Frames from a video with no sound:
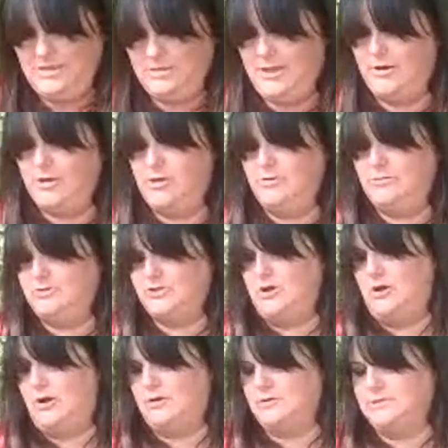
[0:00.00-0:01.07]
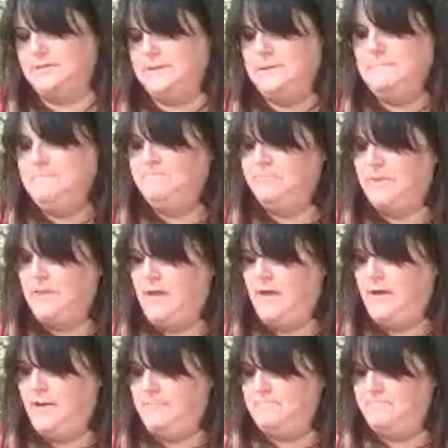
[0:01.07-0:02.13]
They're huge cards.
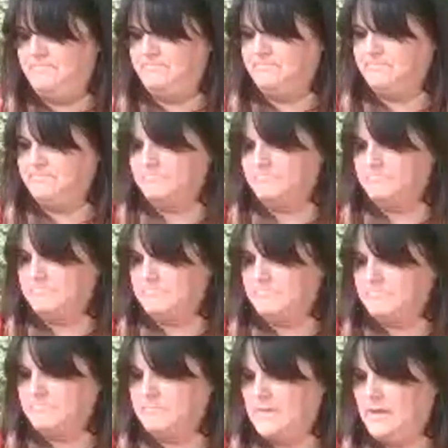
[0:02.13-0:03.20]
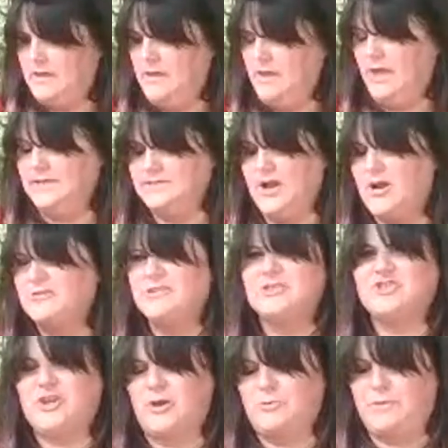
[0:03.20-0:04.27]
Um, it's hard to
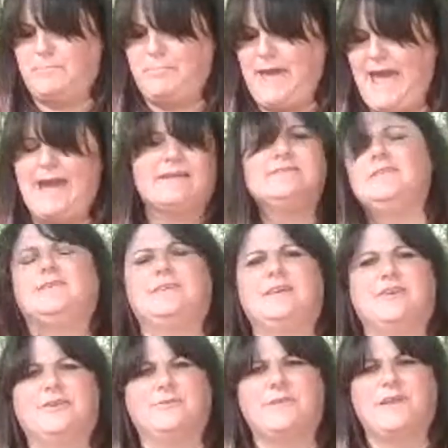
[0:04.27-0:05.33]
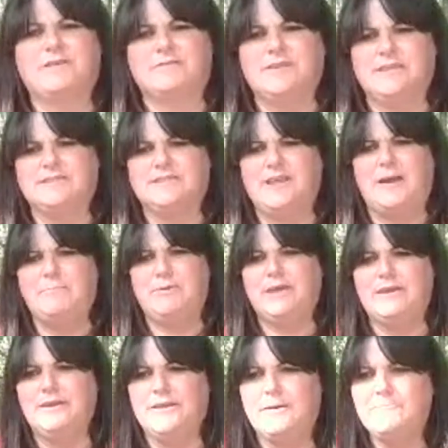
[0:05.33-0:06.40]
show the backs on here. It's not
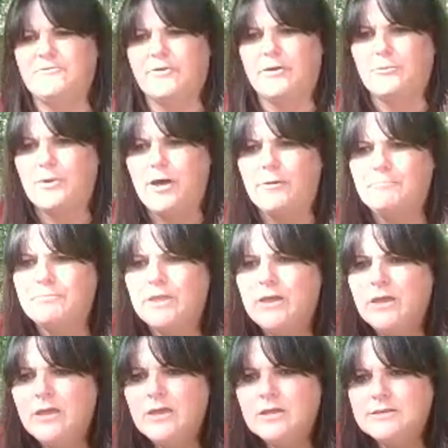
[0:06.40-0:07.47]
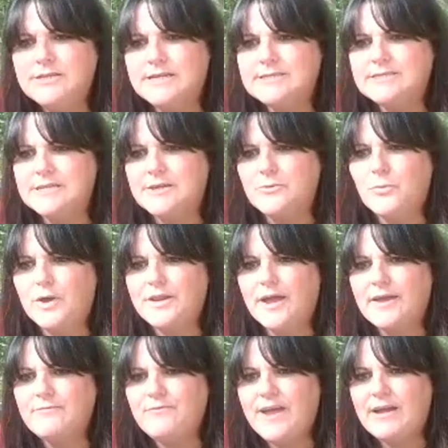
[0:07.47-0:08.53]
picking up very well. Dustin, when
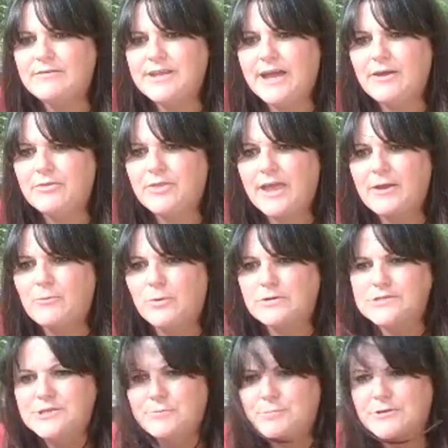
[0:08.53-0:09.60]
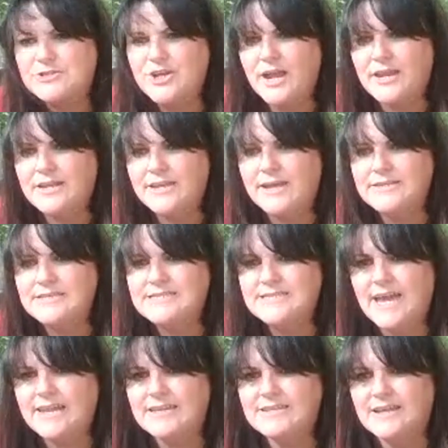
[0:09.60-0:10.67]
I found out they were super shiny, I
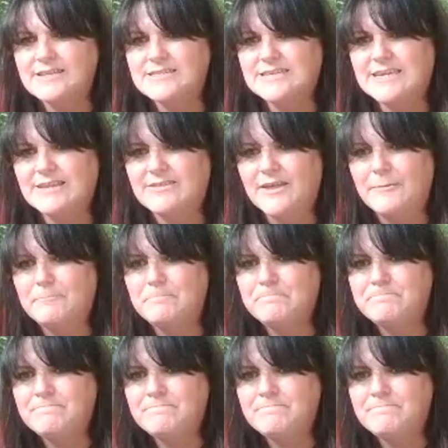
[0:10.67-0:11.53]
decided not to get them.